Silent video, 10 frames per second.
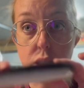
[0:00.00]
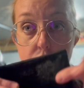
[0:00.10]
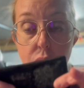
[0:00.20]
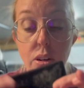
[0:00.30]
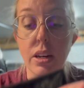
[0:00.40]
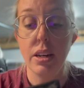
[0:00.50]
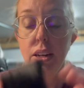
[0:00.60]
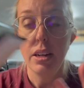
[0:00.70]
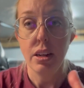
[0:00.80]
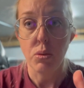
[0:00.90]
now,
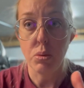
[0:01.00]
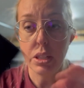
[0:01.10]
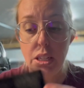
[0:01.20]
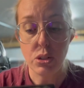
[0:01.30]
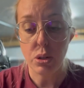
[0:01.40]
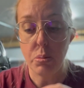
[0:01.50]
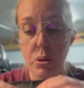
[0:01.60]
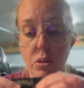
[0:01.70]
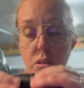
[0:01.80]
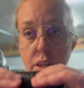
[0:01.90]
really
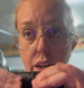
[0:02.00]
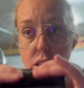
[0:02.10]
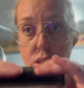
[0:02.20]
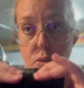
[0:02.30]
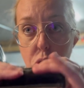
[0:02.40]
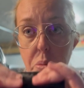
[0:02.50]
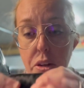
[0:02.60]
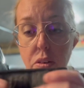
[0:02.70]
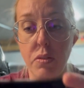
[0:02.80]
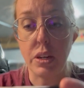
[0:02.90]
durable, nice foam
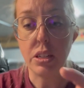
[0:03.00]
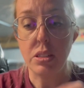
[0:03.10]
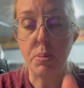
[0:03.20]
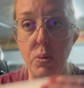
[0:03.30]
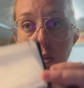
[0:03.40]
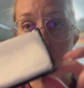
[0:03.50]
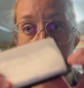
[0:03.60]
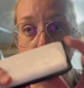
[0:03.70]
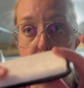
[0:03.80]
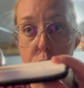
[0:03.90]
interface, but we've got
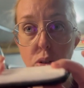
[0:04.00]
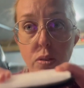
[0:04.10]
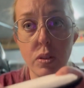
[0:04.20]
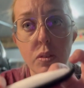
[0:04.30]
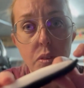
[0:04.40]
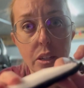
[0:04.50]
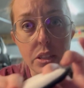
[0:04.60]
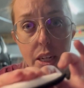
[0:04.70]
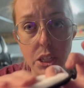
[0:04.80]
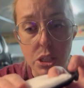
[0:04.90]
that beautiful felt
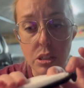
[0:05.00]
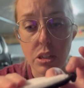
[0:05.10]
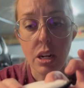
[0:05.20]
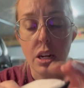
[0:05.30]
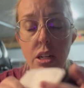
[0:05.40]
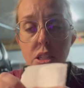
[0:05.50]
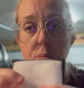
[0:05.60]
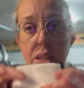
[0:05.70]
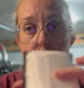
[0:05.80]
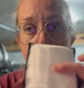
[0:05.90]
texture to
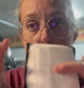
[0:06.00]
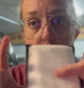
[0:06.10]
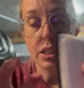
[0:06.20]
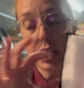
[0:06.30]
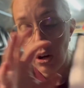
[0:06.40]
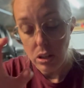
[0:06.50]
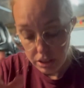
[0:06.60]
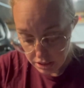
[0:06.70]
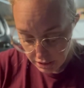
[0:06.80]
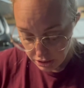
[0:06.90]
be able to clean all
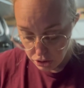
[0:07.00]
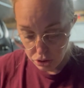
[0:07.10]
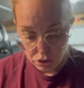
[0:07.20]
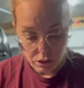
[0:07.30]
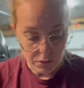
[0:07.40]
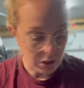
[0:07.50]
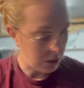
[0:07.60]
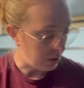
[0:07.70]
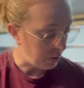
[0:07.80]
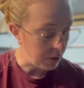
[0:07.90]
the textured surfaces
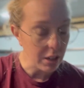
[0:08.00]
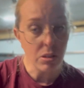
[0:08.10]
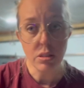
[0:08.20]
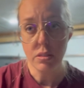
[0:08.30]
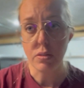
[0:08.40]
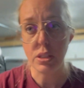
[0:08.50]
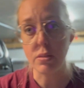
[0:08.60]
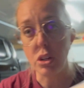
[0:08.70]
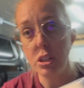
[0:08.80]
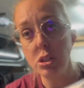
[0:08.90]
of your vehicle. If you have
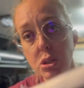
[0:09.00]
larger